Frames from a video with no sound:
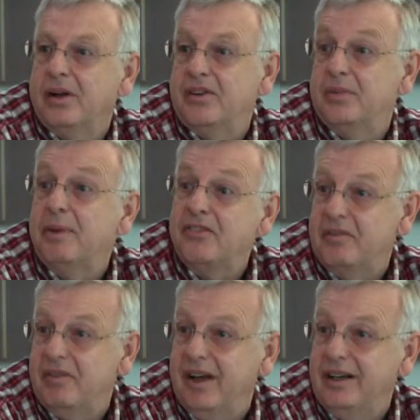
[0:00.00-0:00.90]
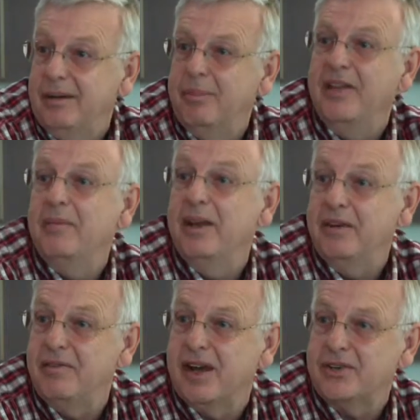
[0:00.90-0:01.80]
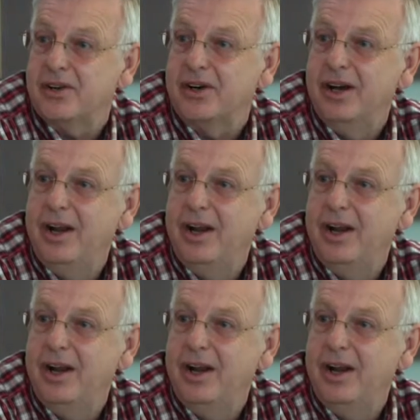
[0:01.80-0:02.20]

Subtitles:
specified by the manufacturer,